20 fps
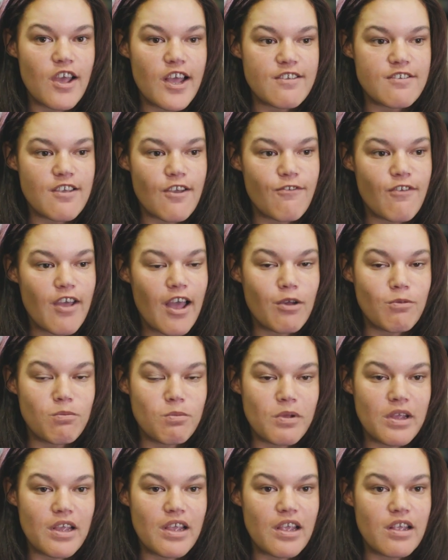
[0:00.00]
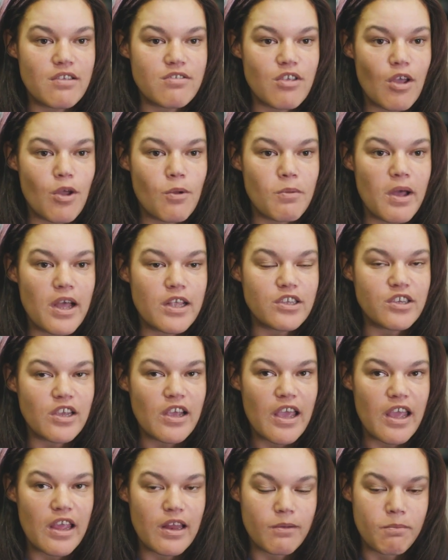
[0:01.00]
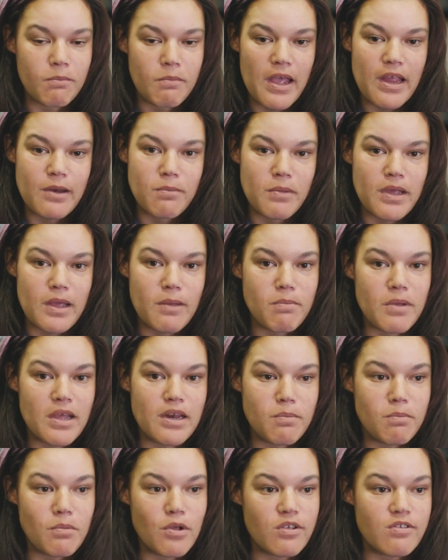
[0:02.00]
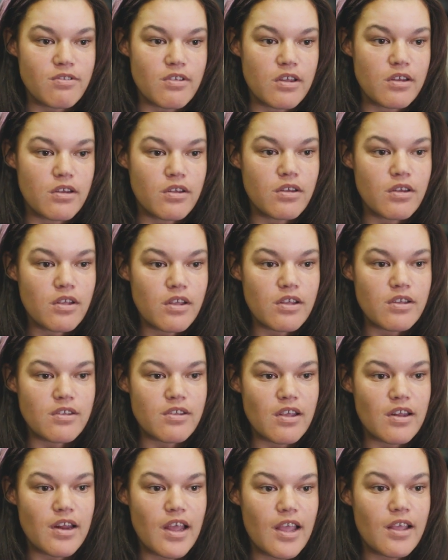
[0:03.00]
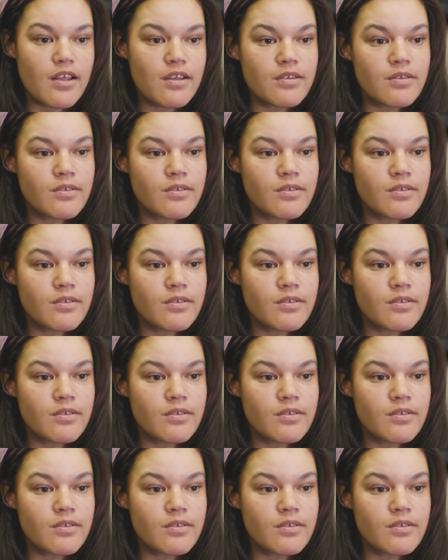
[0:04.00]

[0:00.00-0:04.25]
guys have helped me so much and made me a better person today.